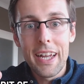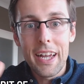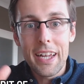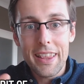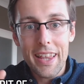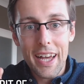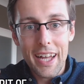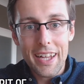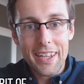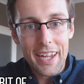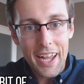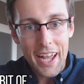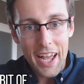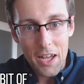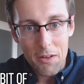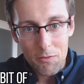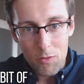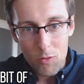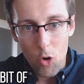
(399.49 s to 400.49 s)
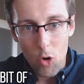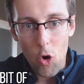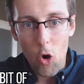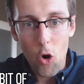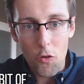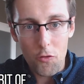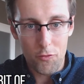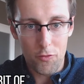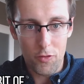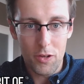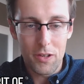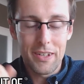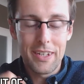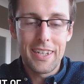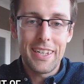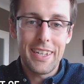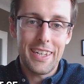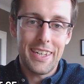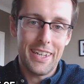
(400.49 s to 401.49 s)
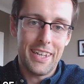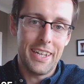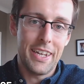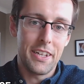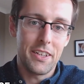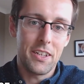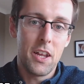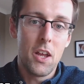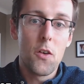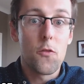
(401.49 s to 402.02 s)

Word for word: that have of in it.